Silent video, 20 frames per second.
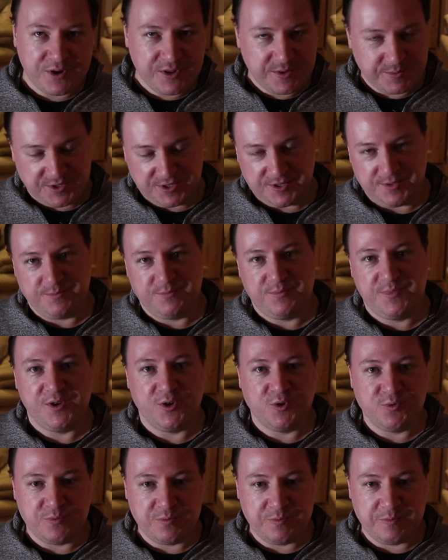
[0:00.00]
bring them to
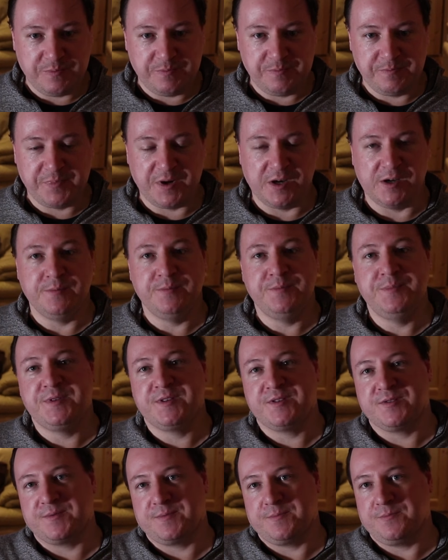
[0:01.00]

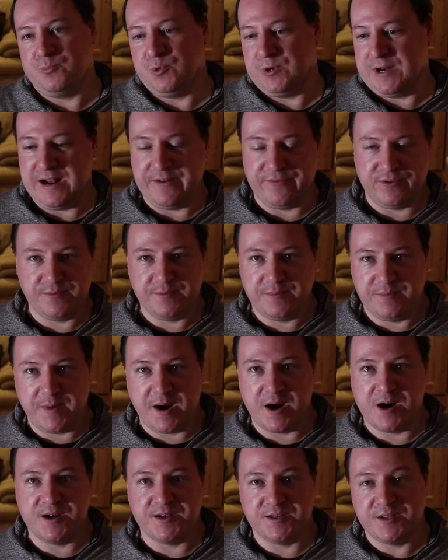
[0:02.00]
pubs, whatever,
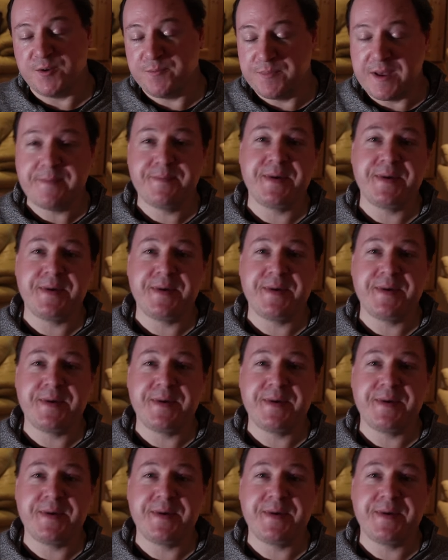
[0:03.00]
bars,